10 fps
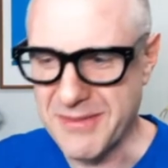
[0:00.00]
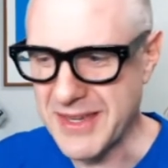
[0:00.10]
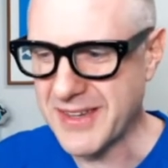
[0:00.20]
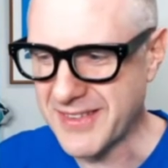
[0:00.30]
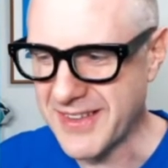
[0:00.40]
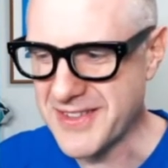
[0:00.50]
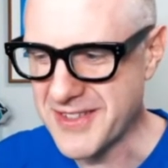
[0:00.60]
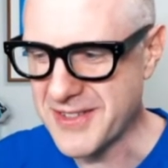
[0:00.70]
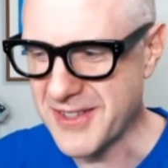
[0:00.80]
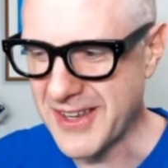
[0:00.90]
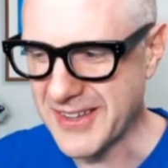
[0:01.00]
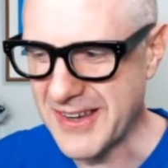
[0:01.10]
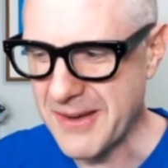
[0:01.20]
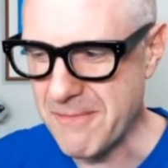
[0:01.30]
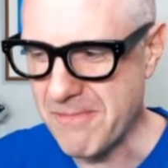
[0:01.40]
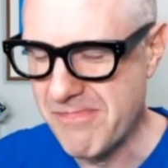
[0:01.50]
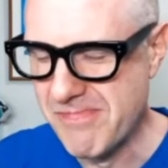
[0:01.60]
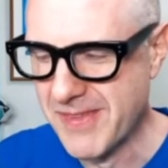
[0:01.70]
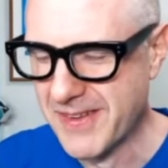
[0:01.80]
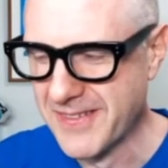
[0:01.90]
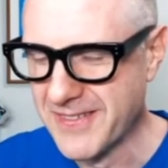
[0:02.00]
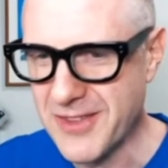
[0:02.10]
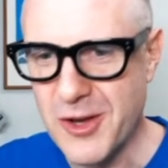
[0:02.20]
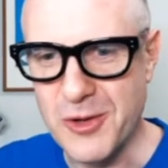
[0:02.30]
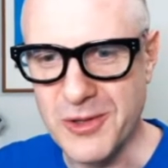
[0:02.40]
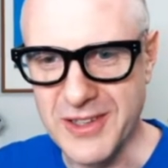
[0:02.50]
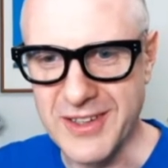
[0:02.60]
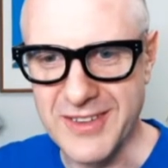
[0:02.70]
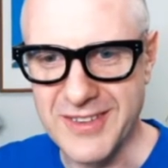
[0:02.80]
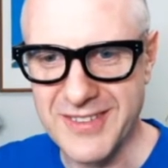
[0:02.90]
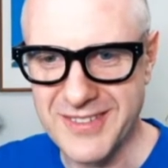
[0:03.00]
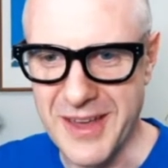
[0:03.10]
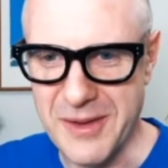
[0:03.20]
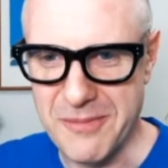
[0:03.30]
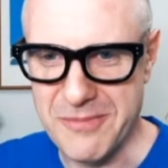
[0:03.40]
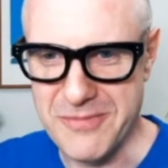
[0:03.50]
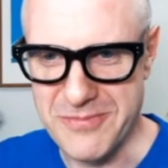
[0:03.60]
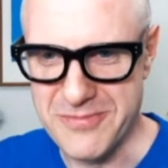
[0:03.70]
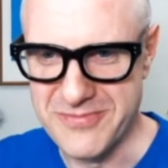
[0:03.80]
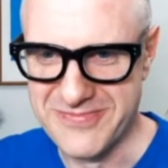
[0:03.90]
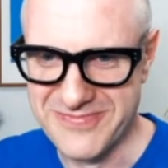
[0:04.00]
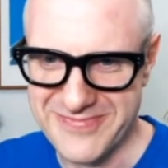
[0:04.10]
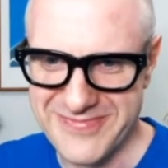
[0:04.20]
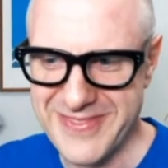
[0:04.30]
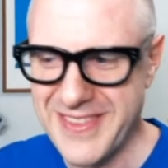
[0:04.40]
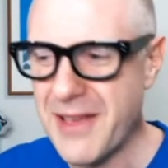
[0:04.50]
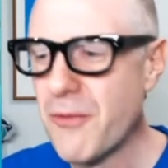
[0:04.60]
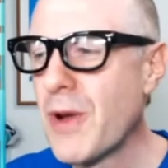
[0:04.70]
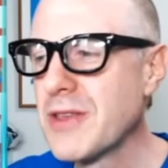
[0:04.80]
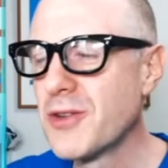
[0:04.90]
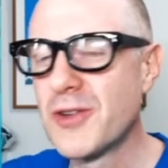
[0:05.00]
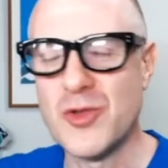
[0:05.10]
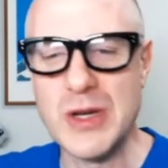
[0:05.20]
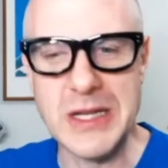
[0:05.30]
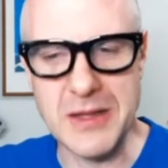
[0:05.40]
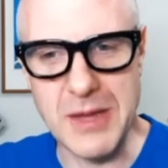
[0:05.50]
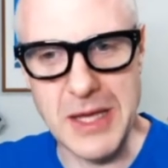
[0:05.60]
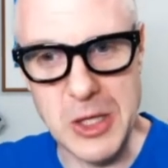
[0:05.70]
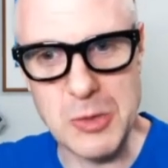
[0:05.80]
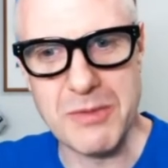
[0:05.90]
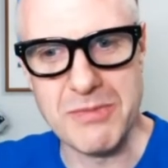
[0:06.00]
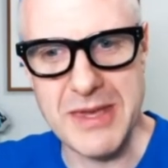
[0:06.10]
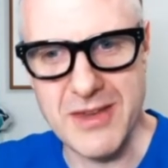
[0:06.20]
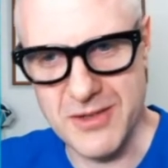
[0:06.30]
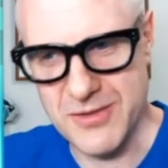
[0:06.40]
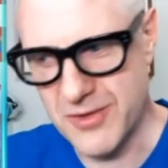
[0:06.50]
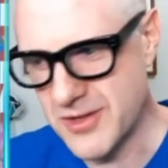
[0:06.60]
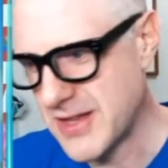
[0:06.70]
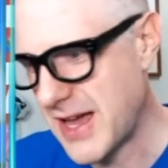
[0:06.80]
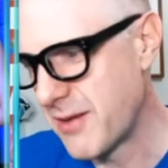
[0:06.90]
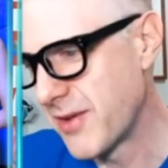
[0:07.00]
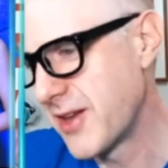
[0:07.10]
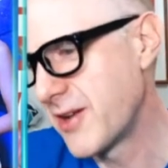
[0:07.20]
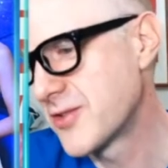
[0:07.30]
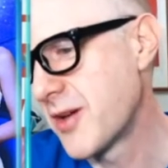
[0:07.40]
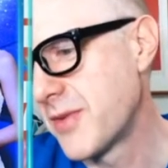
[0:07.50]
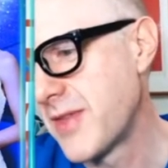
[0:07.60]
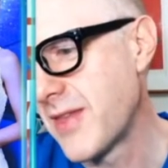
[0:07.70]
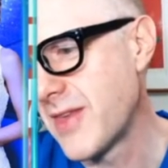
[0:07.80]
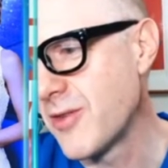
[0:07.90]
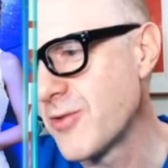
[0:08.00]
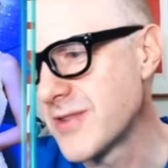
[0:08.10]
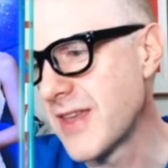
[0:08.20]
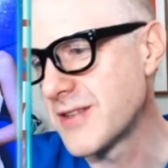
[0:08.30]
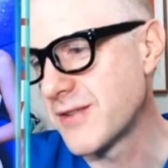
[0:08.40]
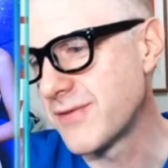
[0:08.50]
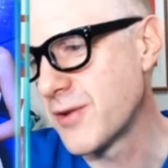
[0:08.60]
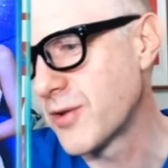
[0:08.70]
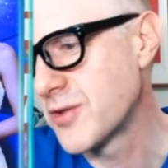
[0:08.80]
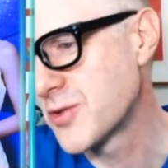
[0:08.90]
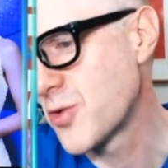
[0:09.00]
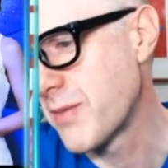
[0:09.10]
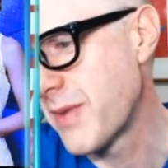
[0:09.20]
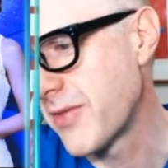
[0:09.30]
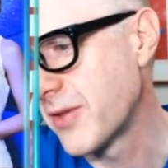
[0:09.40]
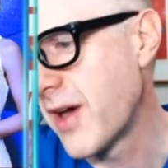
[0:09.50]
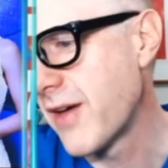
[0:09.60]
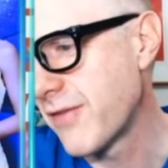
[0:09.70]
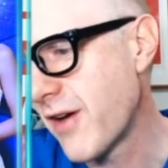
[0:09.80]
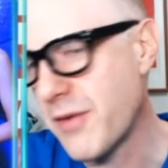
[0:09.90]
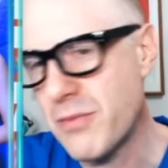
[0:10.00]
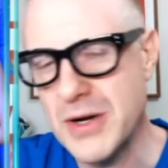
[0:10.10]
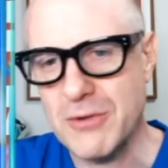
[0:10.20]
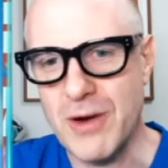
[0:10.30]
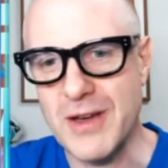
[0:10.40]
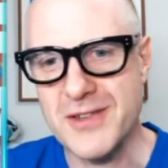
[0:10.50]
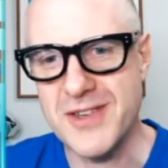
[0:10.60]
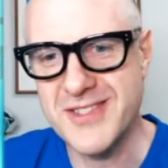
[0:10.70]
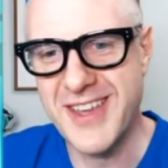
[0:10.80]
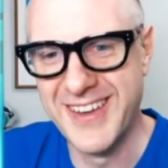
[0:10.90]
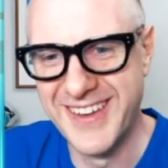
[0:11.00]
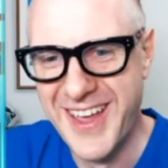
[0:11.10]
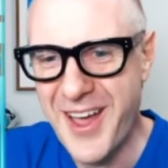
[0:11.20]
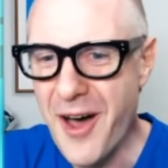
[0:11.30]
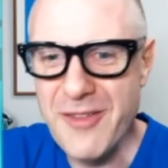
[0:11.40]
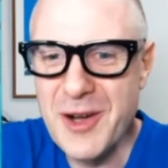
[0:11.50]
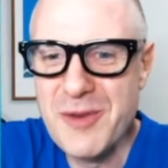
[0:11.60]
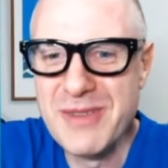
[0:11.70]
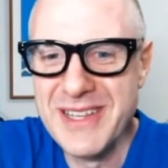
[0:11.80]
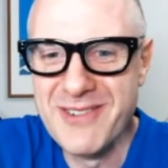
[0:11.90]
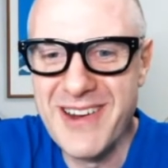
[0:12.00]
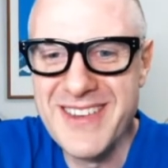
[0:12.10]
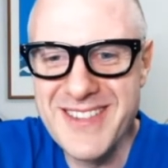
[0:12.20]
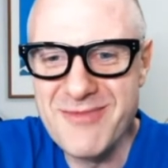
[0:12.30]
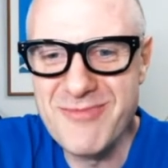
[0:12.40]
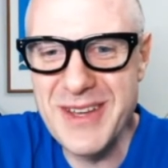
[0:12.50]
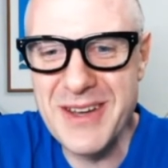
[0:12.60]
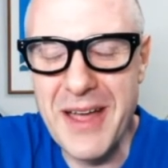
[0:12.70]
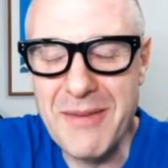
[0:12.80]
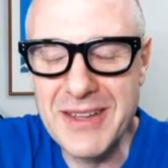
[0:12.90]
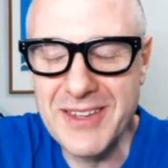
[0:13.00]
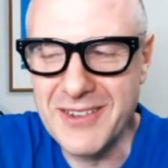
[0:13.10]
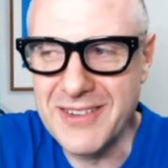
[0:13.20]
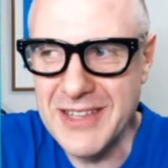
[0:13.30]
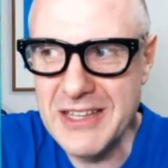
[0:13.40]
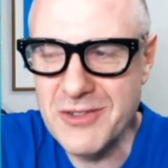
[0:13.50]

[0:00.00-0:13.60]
to me, that's just like, not only like, one, you're not treating them like human beings for a start with, and on top of that, they're using that as a feel-good story about the life of a pretty racist, of an openly racist, but I mean, you know,